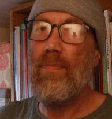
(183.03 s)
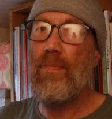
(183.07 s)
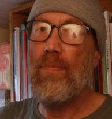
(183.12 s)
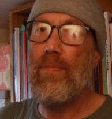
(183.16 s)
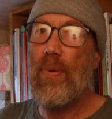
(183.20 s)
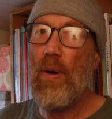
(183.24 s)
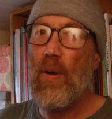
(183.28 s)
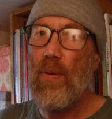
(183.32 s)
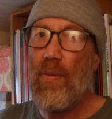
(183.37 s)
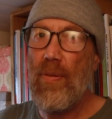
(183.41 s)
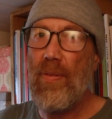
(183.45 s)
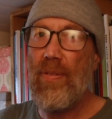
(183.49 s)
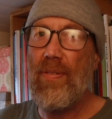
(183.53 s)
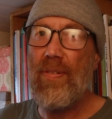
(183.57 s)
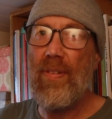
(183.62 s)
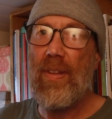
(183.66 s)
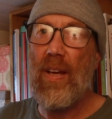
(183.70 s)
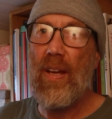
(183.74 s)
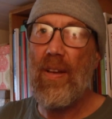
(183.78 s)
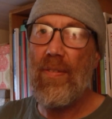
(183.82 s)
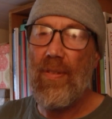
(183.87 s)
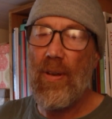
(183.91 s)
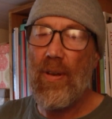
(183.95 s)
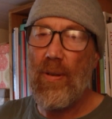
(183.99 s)
both
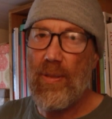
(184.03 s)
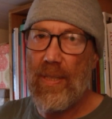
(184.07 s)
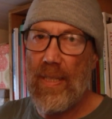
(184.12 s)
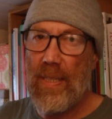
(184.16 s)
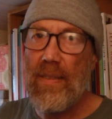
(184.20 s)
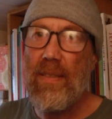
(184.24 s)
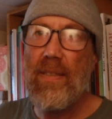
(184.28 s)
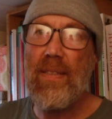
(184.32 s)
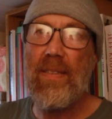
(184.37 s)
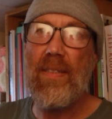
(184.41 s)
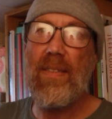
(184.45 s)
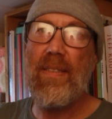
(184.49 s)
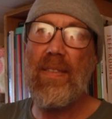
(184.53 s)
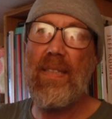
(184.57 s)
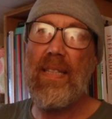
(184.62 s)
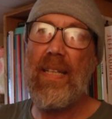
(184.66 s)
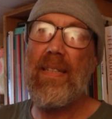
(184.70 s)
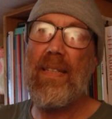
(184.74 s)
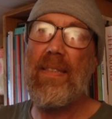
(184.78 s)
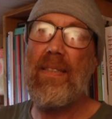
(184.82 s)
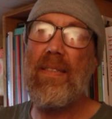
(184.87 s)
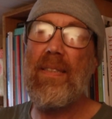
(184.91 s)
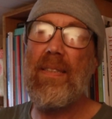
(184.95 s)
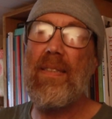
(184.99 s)
those
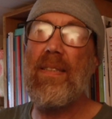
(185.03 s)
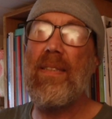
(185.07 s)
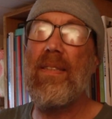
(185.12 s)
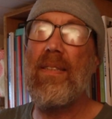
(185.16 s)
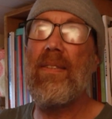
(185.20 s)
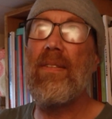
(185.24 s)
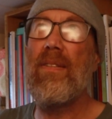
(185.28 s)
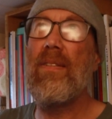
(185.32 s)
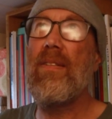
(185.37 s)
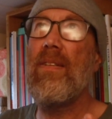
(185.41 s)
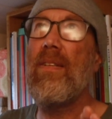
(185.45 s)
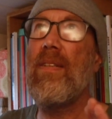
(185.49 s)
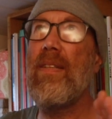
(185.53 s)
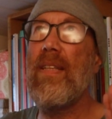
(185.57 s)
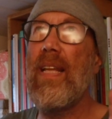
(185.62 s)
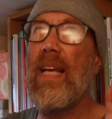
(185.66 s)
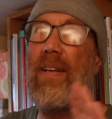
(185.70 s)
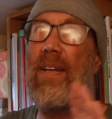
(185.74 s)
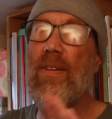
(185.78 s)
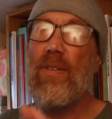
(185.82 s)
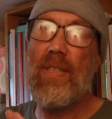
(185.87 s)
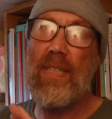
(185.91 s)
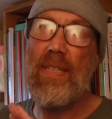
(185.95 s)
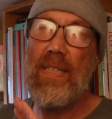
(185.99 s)
instances,
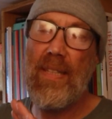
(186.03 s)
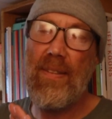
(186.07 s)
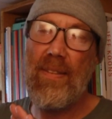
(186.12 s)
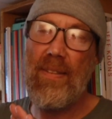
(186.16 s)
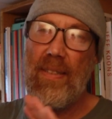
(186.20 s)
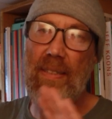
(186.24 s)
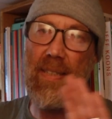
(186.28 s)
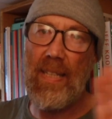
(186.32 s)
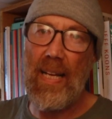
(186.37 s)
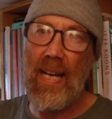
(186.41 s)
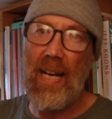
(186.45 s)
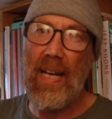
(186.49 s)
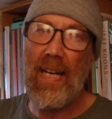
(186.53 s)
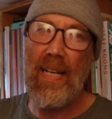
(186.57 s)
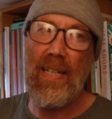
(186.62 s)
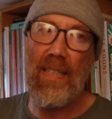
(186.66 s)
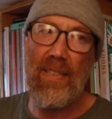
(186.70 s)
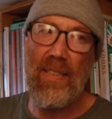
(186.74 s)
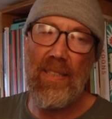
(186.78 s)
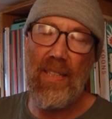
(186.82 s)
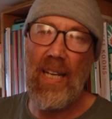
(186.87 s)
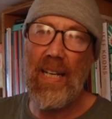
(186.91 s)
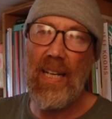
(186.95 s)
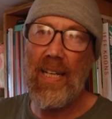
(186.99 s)
they only did the
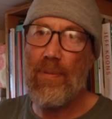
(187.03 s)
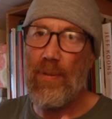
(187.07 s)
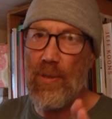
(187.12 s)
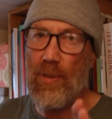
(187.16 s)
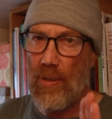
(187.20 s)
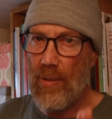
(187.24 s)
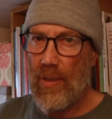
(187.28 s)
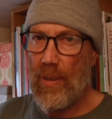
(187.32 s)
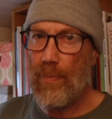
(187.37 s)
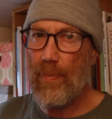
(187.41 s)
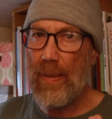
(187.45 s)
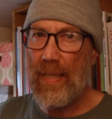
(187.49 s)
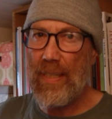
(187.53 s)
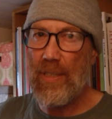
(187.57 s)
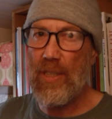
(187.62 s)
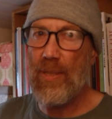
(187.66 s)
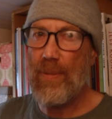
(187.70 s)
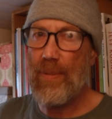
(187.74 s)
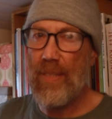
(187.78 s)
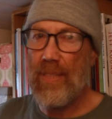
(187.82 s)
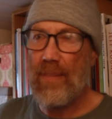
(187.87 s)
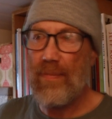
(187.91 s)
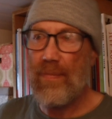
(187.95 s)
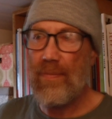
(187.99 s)
sides and it was only
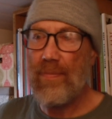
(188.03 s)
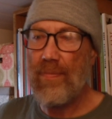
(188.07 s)
bitumen.